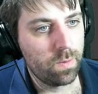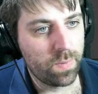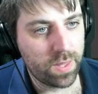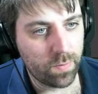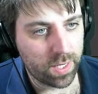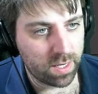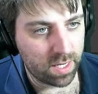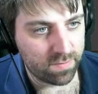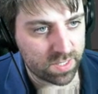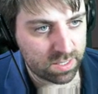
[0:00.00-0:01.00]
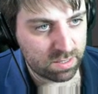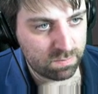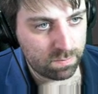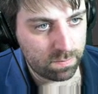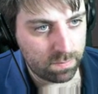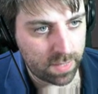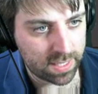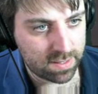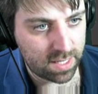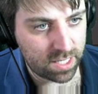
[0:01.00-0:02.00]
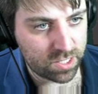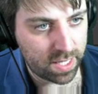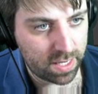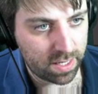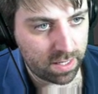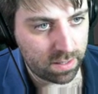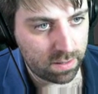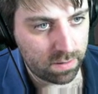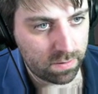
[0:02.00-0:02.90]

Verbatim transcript: But then we can kind of just massage that in.